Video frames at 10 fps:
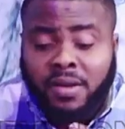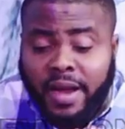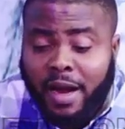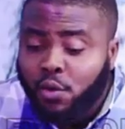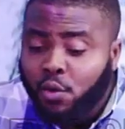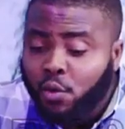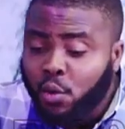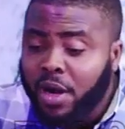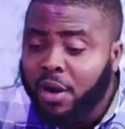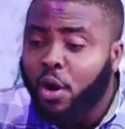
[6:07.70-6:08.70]
They are
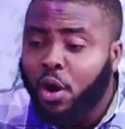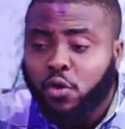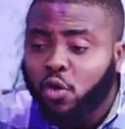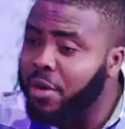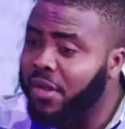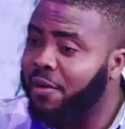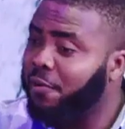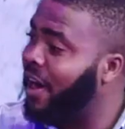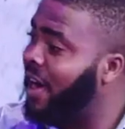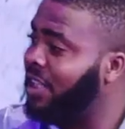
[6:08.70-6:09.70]
doing automated
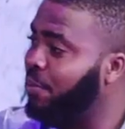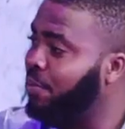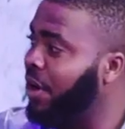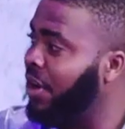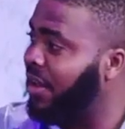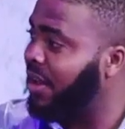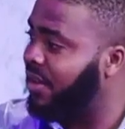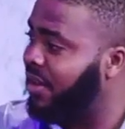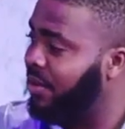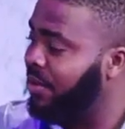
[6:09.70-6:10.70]
financial
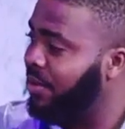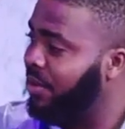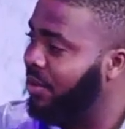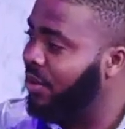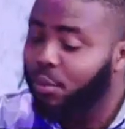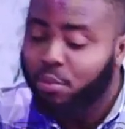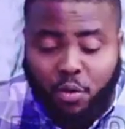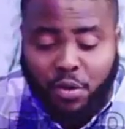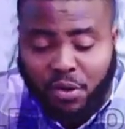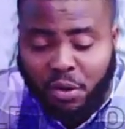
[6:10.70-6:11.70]
policies.
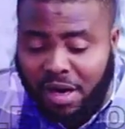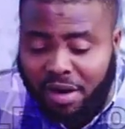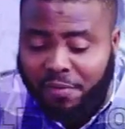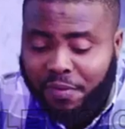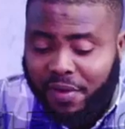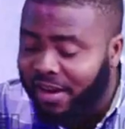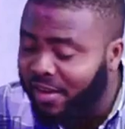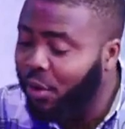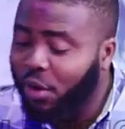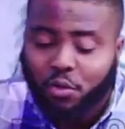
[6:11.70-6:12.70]
But we still carry files
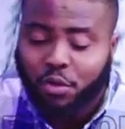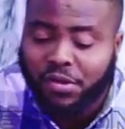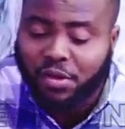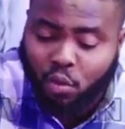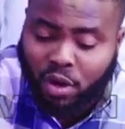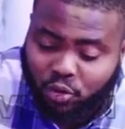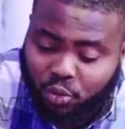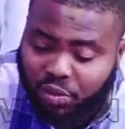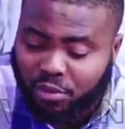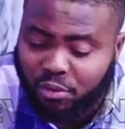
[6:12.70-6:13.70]
because we still want to
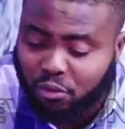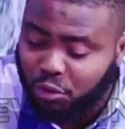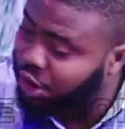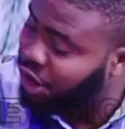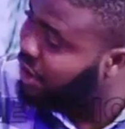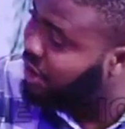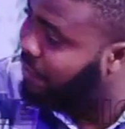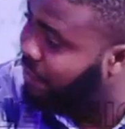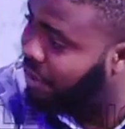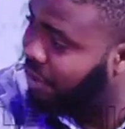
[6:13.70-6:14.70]
be able to change the
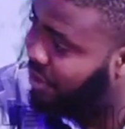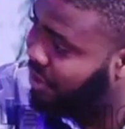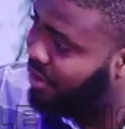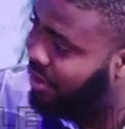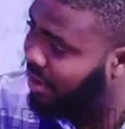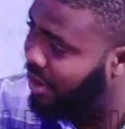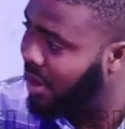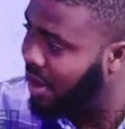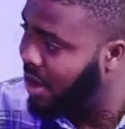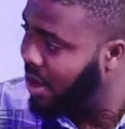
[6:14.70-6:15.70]
figures.
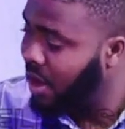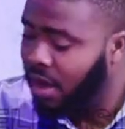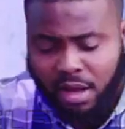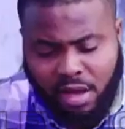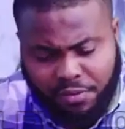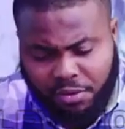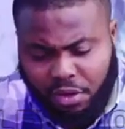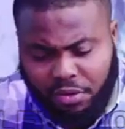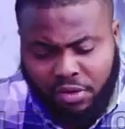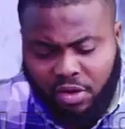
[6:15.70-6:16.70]
If you
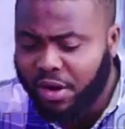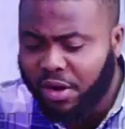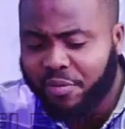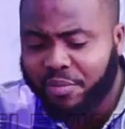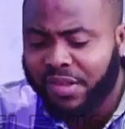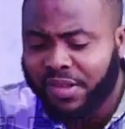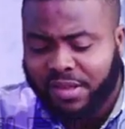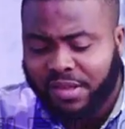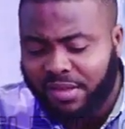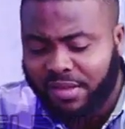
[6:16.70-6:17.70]
go to so many government
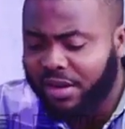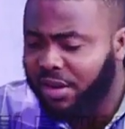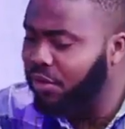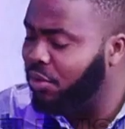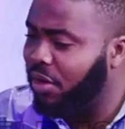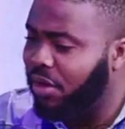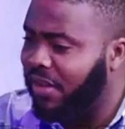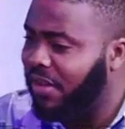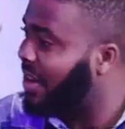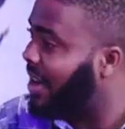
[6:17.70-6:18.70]
settings, they don't do all
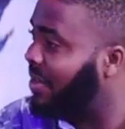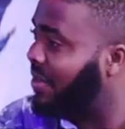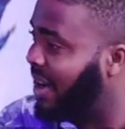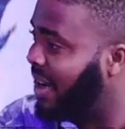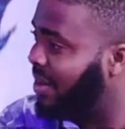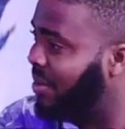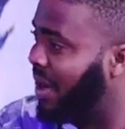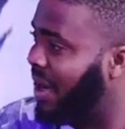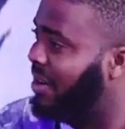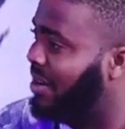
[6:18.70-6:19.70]
these transfers,
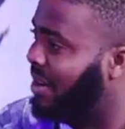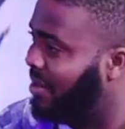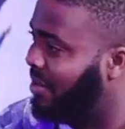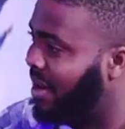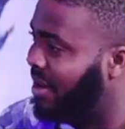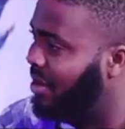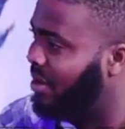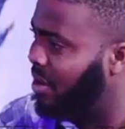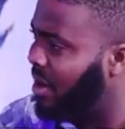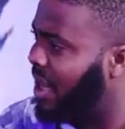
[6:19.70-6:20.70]
bank transfers.
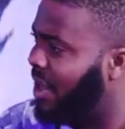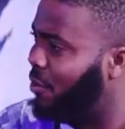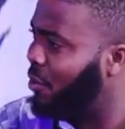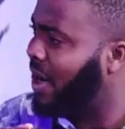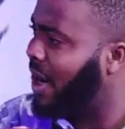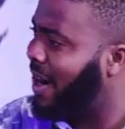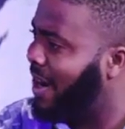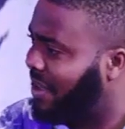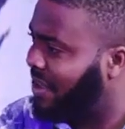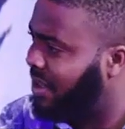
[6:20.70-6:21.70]
No, they give you
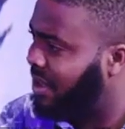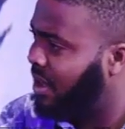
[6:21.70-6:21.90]
cash.